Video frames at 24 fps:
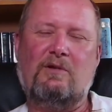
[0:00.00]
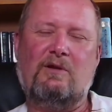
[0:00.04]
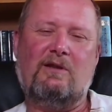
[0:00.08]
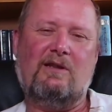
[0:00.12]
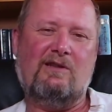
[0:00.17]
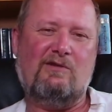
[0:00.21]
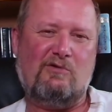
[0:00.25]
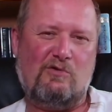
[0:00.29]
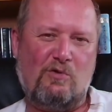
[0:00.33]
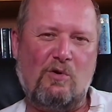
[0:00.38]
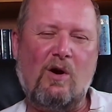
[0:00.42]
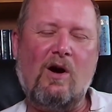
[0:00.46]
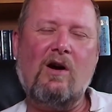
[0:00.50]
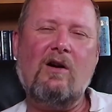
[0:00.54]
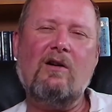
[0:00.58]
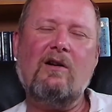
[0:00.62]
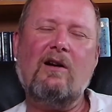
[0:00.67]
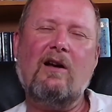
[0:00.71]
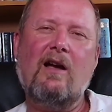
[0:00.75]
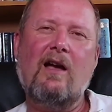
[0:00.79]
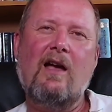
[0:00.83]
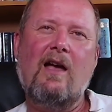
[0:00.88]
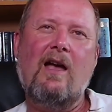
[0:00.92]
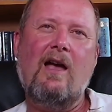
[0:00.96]
strong,
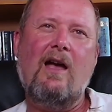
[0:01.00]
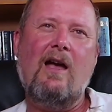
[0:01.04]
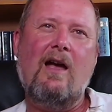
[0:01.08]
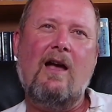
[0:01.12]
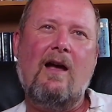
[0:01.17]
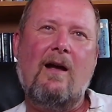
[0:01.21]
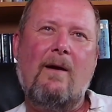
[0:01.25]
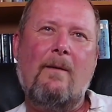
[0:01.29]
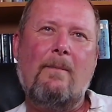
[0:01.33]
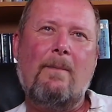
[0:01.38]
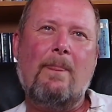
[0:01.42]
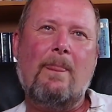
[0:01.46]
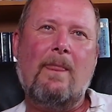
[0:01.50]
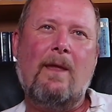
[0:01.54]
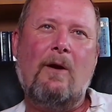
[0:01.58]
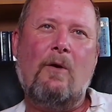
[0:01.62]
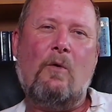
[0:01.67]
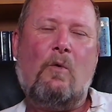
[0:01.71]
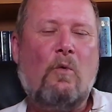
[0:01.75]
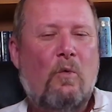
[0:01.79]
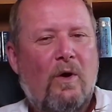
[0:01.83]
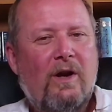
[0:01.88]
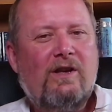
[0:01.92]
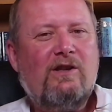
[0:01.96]

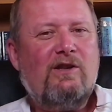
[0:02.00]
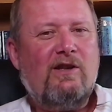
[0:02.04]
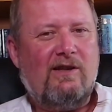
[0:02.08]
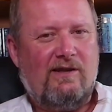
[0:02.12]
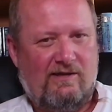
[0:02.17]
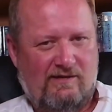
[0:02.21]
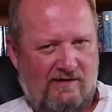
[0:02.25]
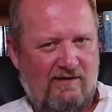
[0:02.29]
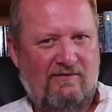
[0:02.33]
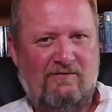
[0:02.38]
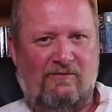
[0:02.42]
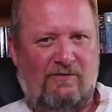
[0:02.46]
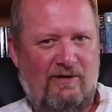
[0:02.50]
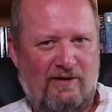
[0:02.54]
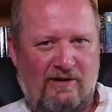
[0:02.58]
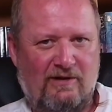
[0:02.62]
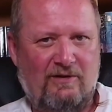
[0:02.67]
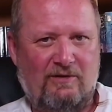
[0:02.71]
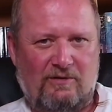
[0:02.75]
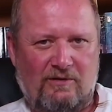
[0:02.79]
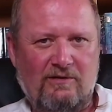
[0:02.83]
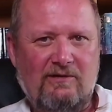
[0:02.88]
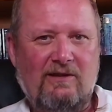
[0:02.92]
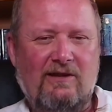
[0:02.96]
which is very
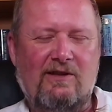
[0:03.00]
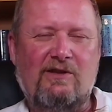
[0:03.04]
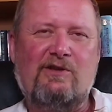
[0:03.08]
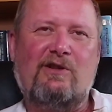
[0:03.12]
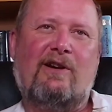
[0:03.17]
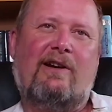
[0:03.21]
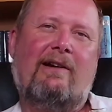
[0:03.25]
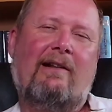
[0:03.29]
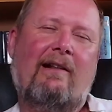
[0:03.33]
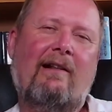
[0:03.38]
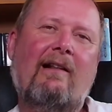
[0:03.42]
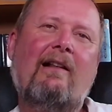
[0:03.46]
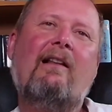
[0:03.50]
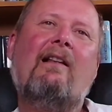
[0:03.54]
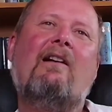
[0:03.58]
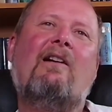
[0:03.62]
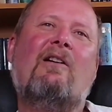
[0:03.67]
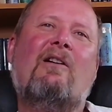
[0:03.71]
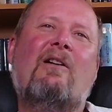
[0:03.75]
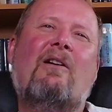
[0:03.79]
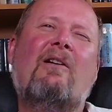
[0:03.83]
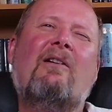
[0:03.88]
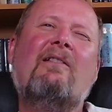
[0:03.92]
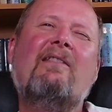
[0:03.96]
good in general.
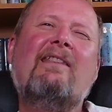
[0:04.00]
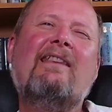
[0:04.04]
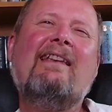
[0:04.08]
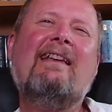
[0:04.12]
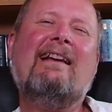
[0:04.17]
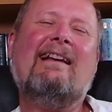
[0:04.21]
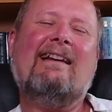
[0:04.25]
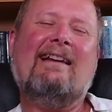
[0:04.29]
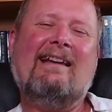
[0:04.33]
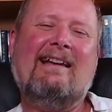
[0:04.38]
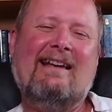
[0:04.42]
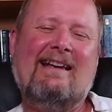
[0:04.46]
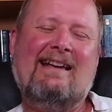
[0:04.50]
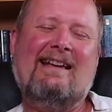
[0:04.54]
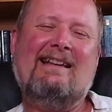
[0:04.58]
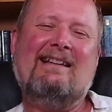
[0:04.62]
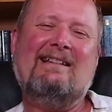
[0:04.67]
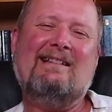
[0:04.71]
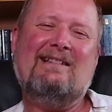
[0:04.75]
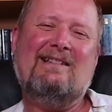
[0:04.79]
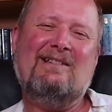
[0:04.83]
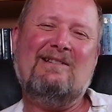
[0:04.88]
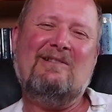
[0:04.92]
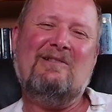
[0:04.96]
On the other
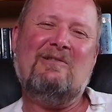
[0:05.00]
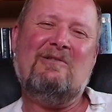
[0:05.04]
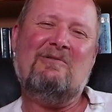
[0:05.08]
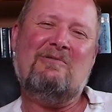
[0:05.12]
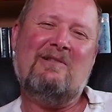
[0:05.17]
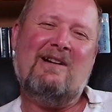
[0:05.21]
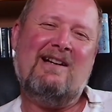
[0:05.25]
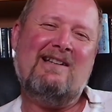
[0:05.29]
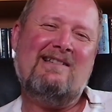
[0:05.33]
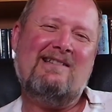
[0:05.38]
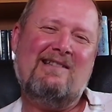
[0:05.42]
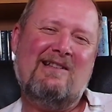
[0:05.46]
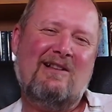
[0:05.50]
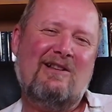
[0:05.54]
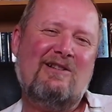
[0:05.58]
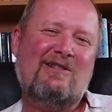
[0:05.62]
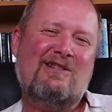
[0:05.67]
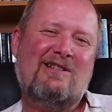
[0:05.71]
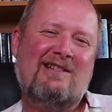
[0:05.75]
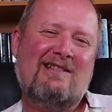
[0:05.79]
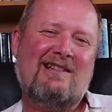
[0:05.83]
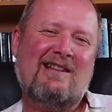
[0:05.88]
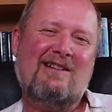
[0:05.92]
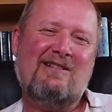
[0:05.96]
hand, as the
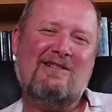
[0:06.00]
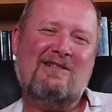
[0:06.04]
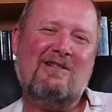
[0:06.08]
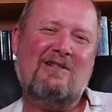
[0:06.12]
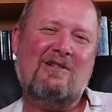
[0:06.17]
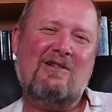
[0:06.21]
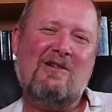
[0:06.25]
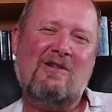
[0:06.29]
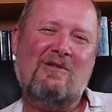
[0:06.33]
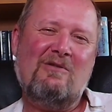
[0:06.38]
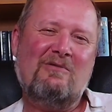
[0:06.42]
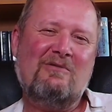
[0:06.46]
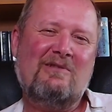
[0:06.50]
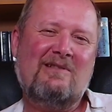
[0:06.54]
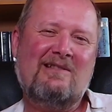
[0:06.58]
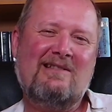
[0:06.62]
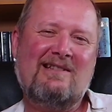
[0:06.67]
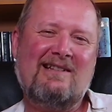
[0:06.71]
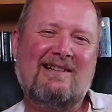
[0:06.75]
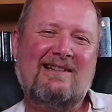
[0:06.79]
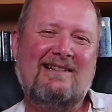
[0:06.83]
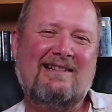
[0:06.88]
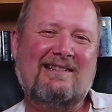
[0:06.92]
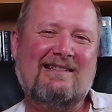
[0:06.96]
legislation goes,
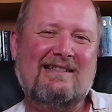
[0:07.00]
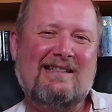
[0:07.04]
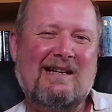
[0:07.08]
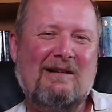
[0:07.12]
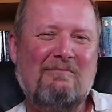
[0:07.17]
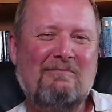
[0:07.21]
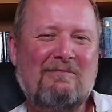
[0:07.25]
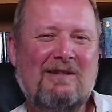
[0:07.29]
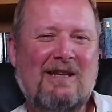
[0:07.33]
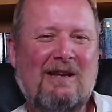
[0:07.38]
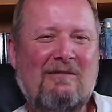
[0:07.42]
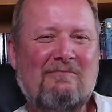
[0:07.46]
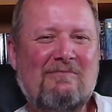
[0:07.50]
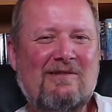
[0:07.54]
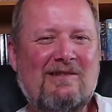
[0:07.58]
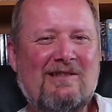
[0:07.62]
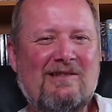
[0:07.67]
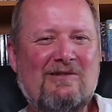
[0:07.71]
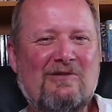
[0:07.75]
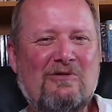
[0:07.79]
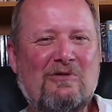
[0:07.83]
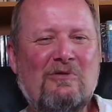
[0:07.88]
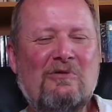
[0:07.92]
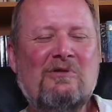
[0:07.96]
sometimes
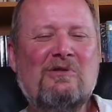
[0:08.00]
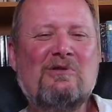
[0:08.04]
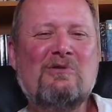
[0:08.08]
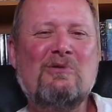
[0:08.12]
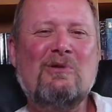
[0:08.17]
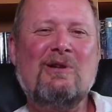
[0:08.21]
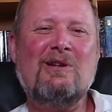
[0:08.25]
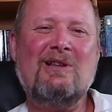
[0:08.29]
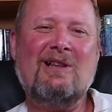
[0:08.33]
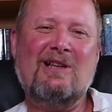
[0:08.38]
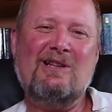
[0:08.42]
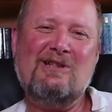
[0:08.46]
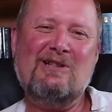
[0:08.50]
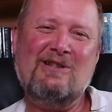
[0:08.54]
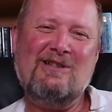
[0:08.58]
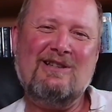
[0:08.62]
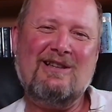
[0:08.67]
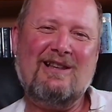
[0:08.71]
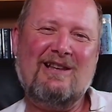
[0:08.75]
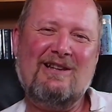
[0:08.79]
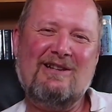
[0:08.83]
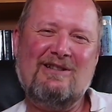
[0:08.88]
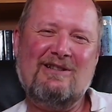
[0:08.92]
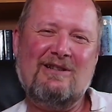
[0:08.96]
too strict
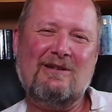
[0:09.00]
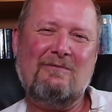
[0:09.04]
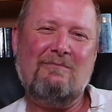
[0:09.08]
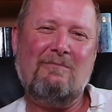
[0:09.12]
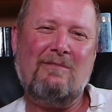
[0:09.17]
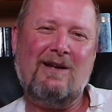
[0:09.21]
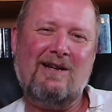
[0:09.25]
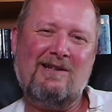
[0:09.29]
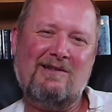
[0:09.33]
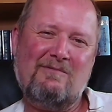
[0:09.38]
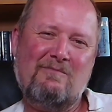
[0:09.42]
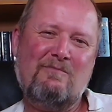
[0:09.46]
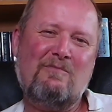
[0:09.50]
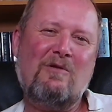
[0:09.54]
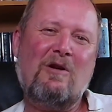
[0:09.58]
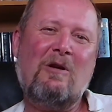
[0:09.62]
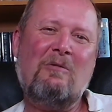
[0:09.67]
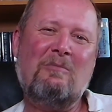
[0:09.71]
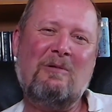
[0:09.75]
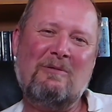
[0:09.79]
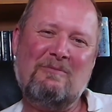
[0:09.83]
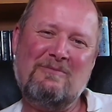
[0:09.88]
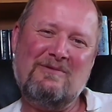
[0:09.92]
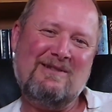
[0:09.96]
legislation makes
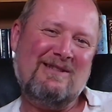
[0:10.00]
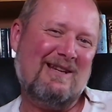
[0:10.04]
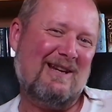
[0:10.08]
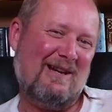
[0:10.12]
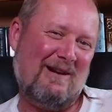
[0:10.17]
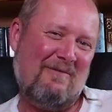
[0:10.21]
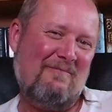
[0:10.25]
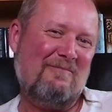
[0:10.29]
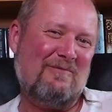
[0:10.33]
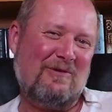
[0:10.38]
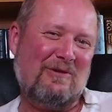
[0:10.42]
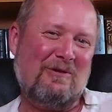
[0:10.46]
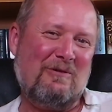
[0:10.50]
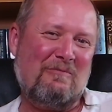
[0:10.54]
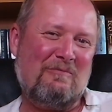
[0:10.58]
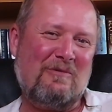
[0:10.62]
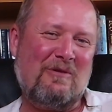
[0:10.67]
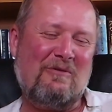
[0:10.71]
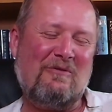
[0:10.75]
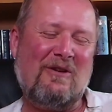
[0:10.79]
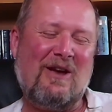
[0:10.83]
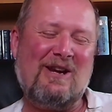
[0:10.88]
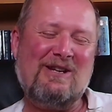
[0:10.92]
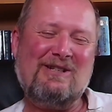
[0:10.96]
problems to the
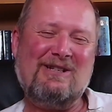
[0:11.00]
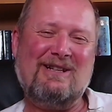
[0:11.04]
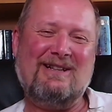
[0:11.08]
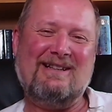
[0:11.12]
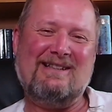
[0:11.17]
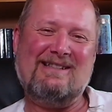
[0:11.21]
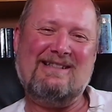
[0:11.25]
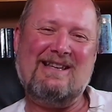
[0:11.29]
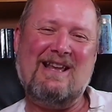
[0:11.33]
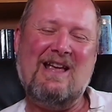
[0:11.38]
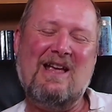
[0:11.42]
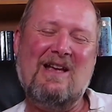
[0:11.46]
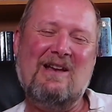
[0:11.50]
professionals.